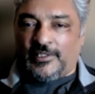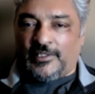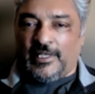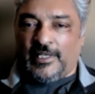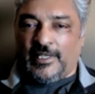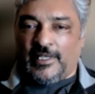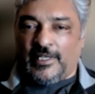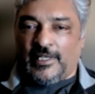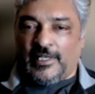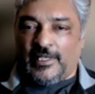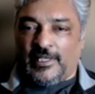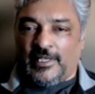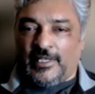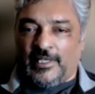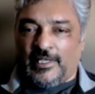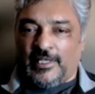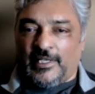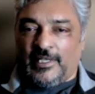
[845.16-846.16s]
I mean, I
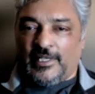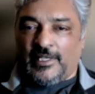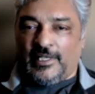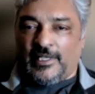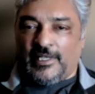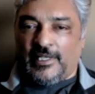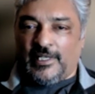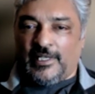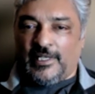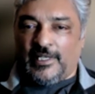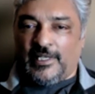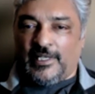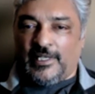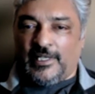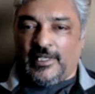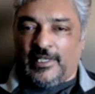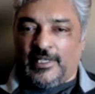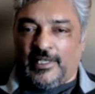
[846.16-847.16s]
stole that from a
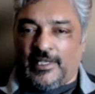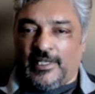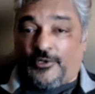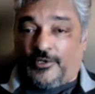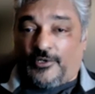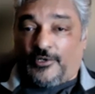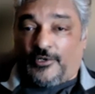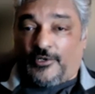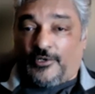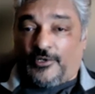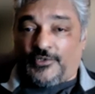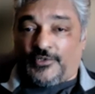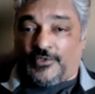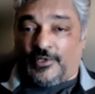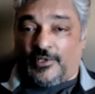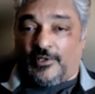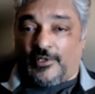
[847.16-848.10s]
real person,